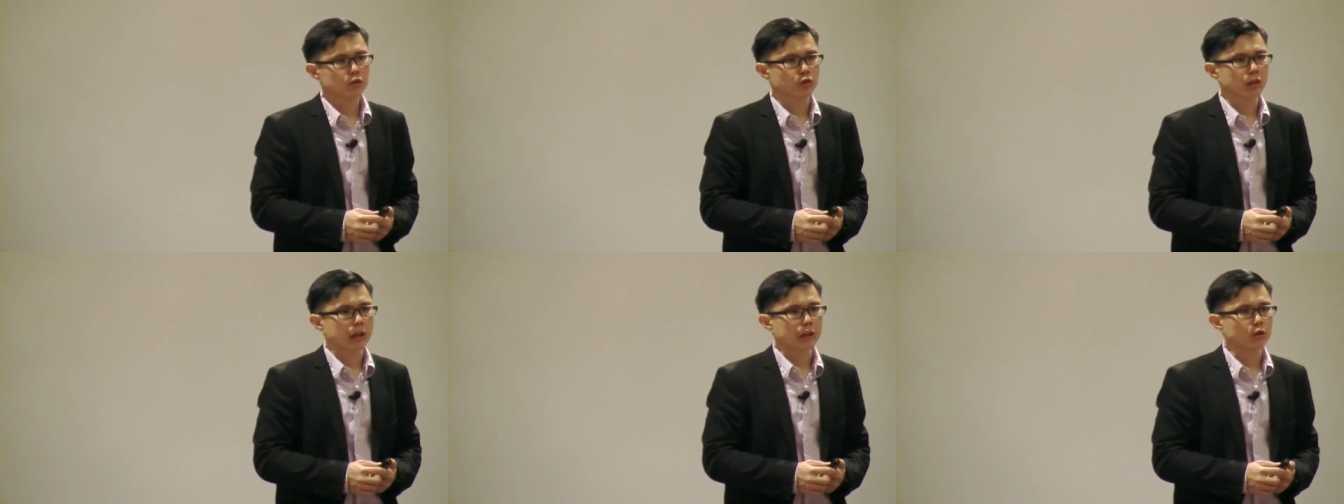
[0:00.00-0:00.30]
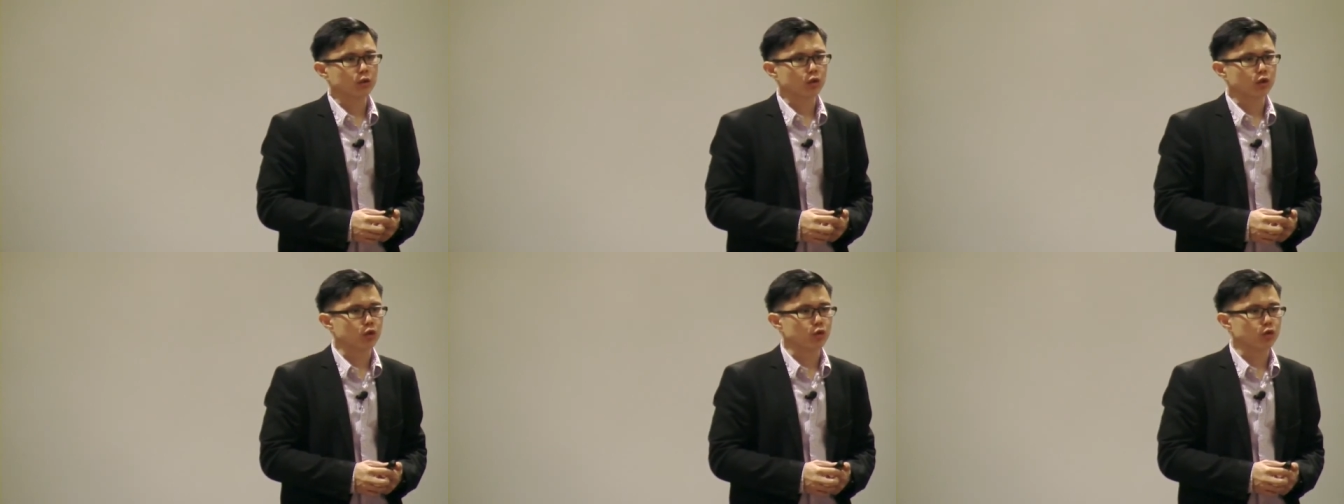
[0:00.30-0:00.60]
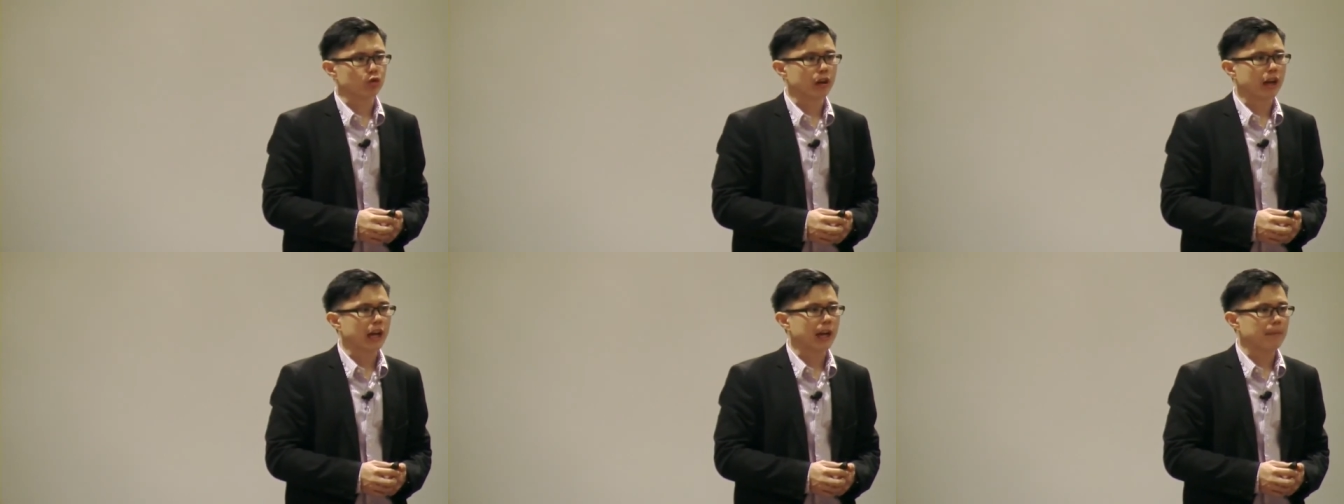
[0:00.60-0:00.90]
trying to
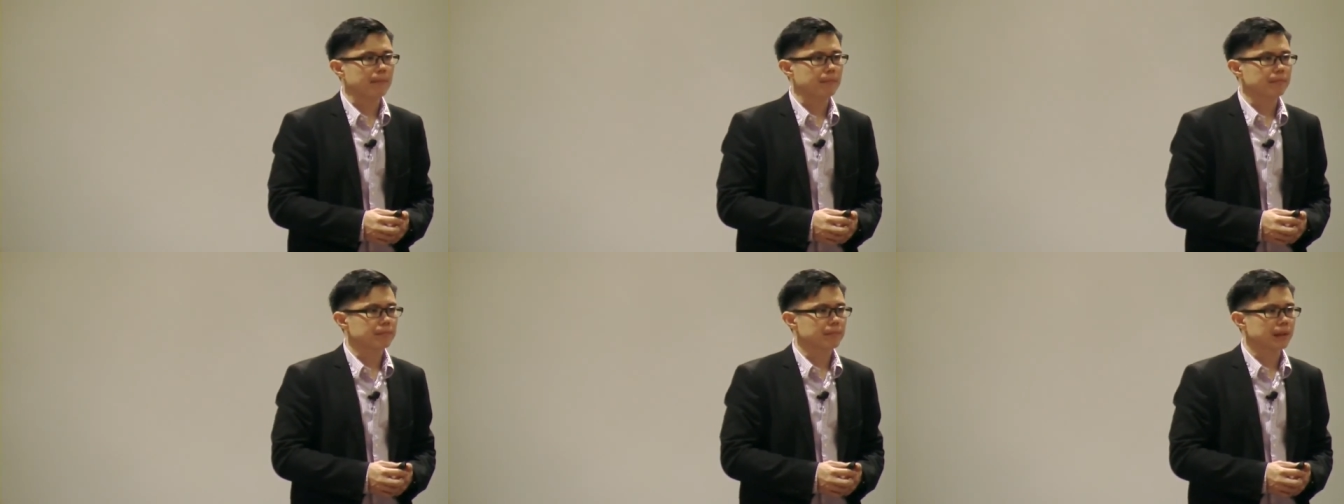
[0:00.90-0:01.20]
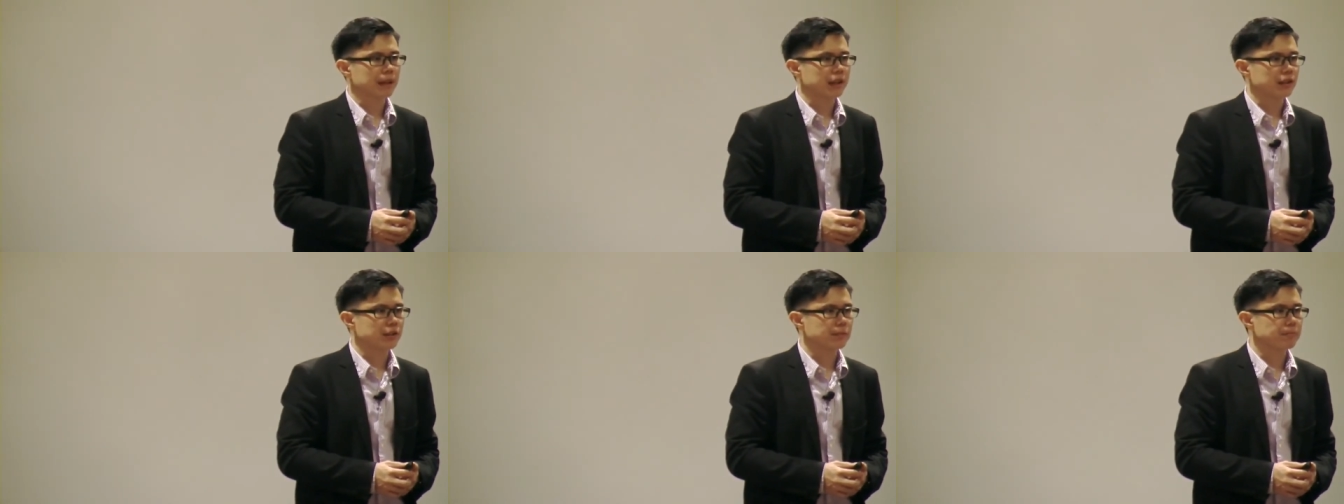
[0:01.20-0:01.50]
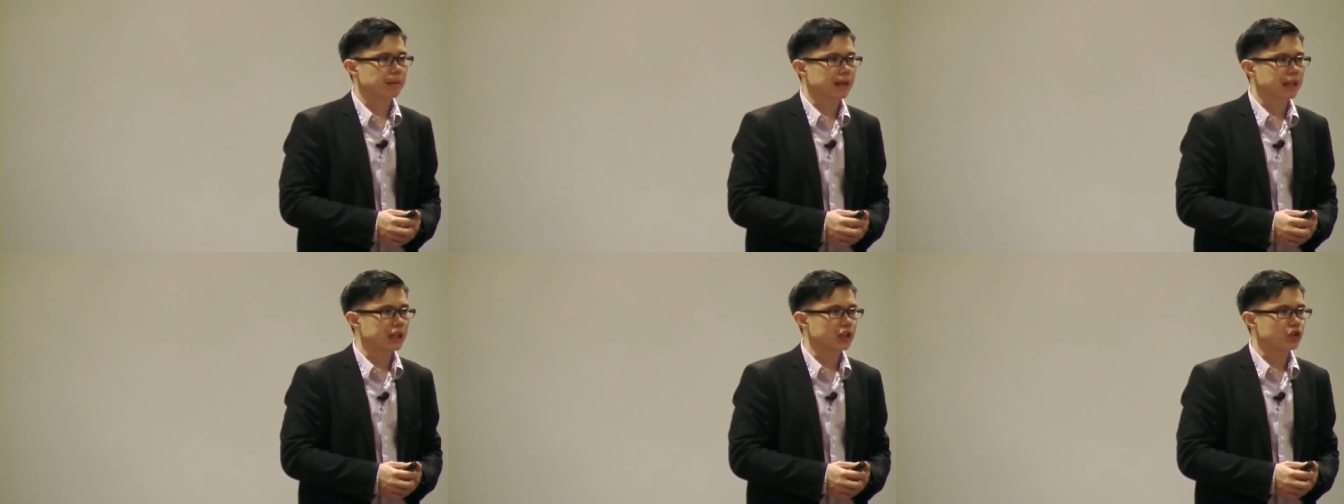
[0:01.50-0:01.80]
grab as
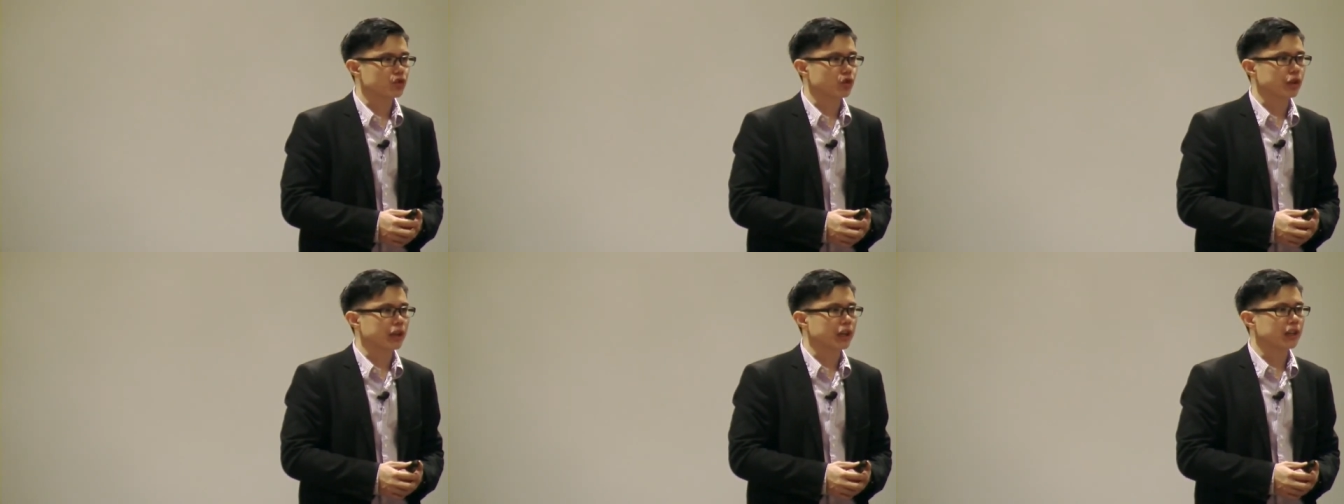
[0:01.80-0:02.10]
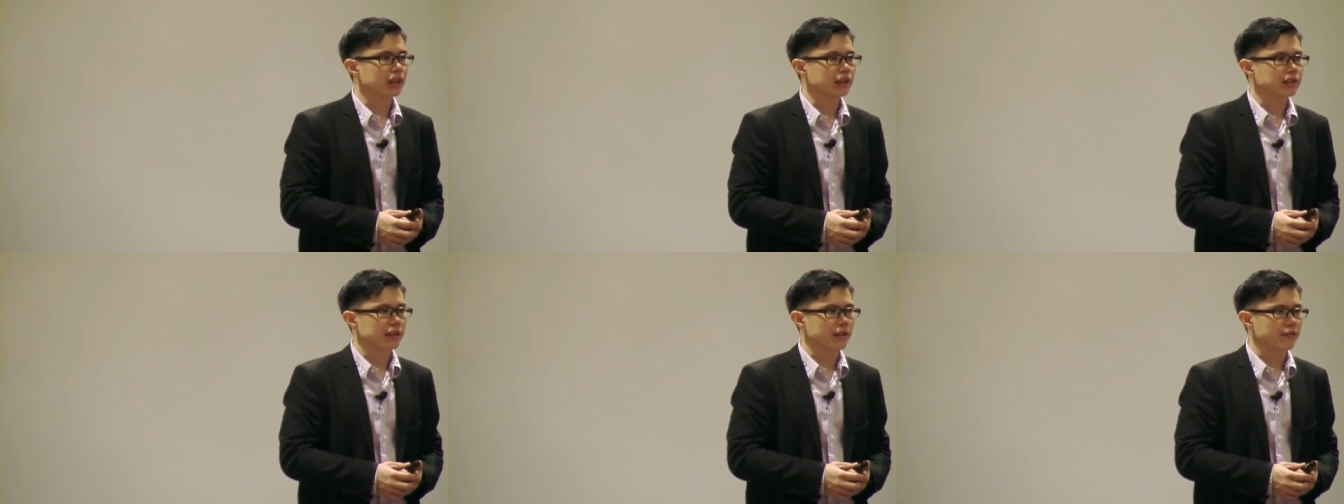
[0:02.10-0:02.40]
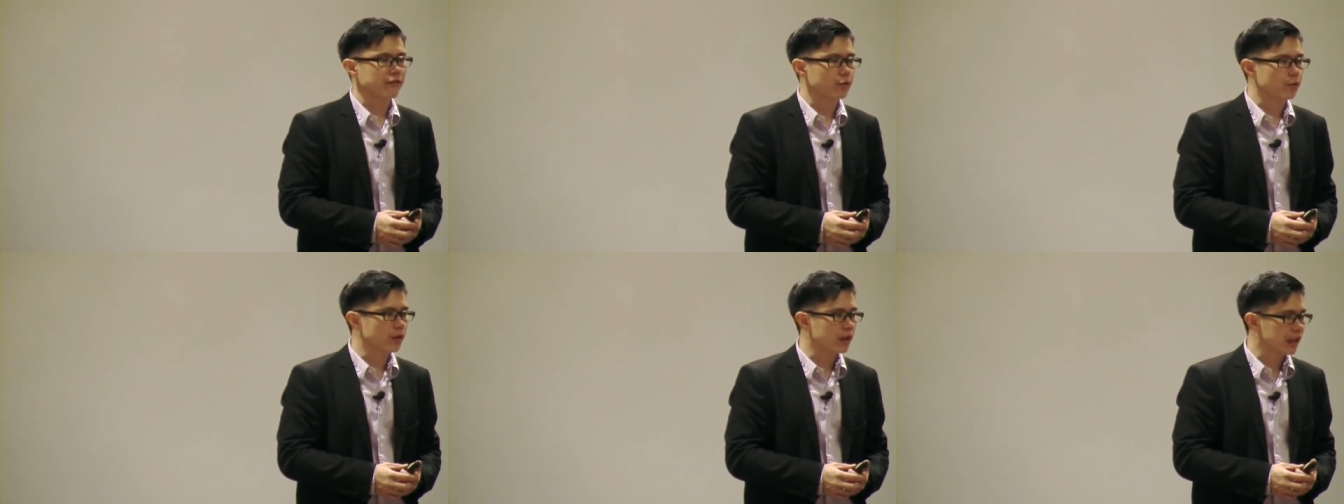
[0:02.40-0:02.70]
many trinkets
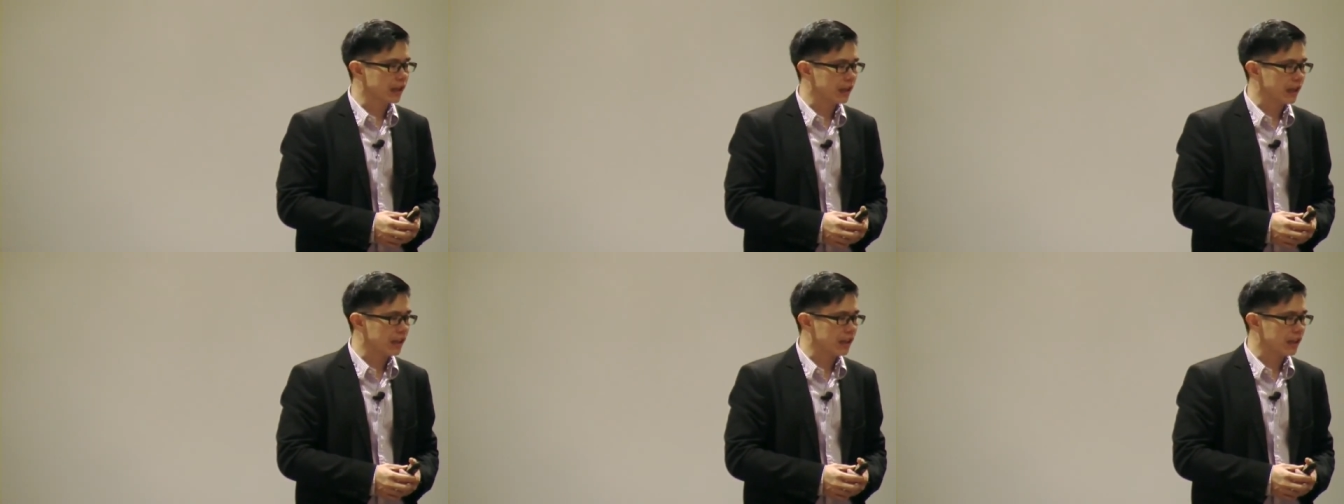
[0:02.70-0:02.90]
as you,